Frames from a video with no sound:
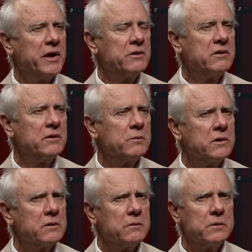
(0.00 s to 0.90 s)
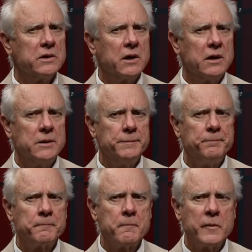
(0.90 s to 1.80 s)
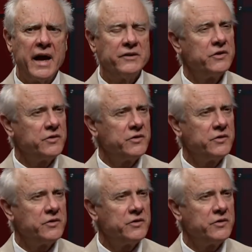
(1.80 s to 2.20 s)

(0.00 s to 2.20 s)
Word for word: I do think we're we're um, as a